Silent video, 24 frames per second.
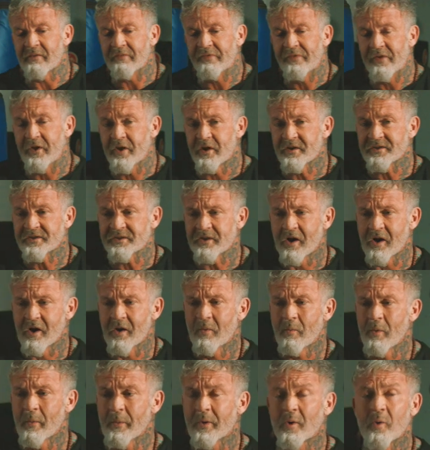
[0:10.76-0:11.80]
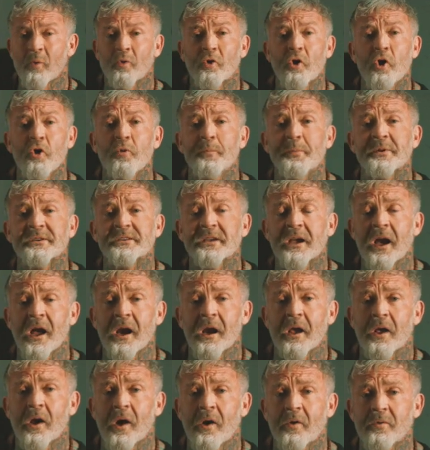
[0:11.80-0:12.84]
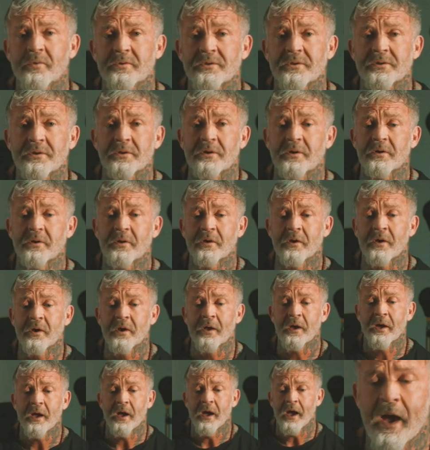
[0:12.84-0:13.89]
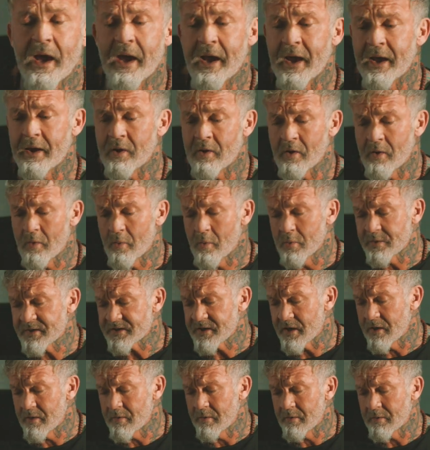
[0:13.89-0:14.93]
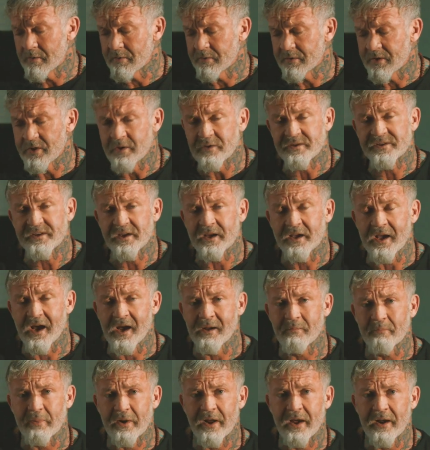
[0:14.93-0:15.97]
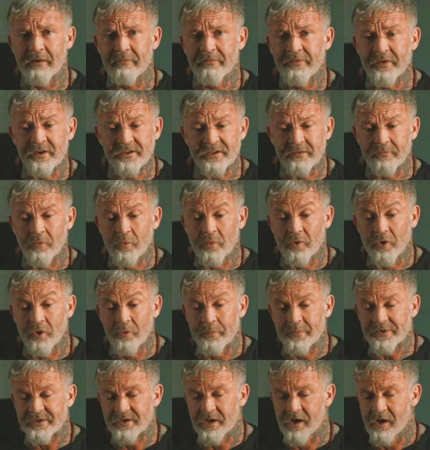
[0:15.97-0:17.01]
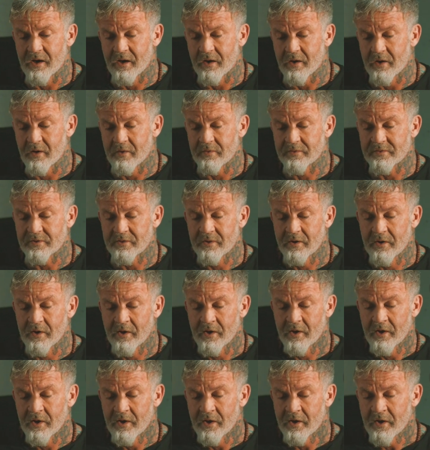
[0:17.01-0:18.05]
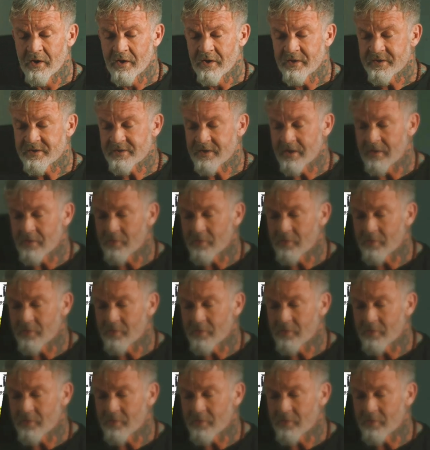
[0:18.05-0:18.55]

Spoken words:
first are what we call Cooper's colour codes and also the UC game plan. First of all, Cooper's colour codes. So